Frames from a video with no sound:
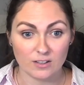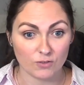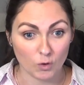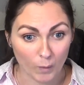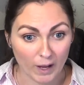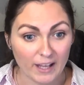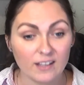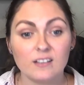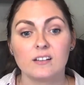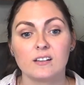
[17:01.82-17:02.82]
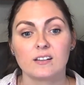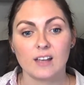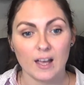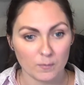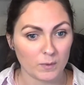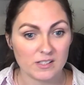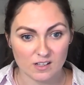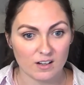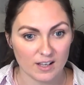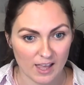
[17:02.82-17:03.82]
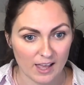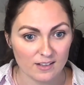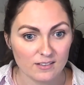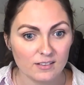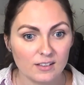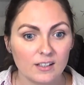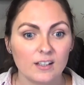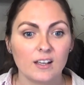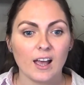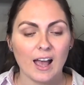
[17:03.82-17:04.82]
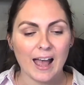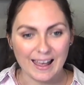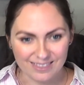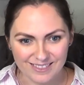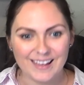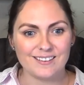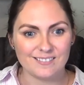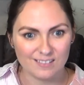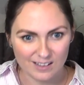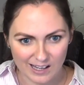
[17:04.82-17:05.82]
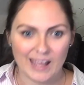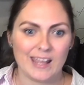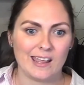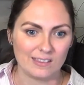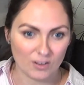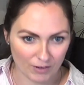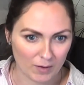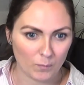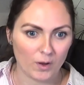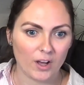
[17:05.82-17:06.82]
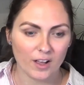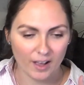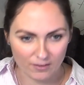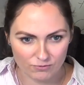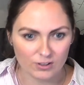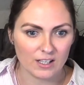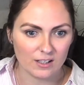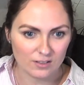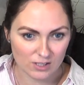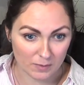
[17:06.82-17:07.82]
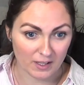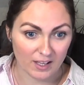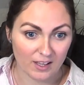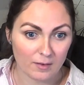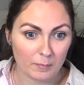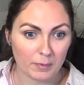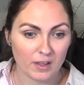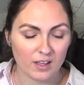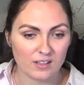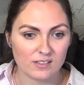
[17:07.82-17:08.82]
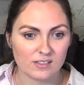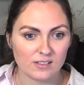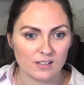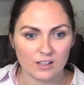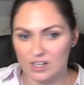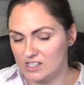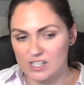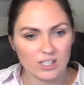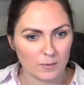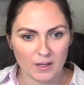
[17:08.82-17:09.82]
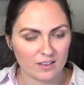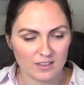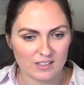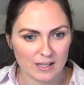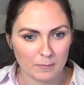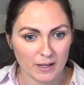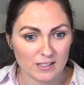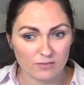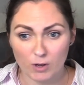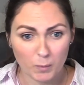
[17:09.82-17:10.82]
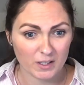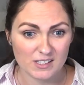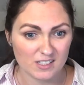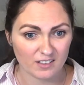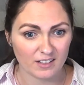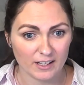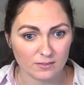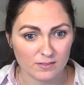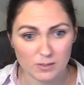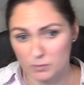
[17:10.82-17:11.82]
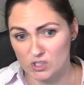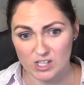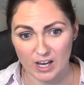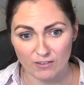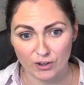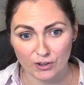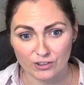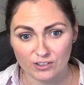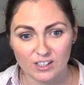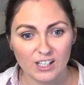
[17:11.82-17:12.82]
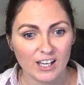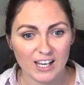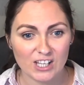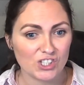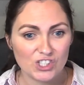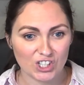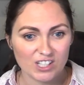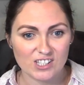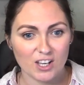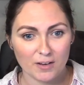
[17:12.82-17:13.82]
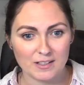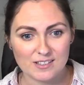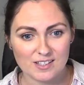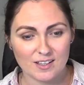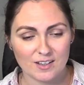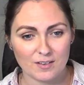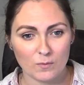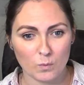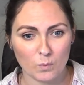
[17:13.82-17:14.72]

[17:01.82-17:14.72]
it in the wrong way. Can we start again? And then laying the groundwork and redoing it, because continuing at the same pace of, oh, well, it's done now, so we'll just carry on, is just going to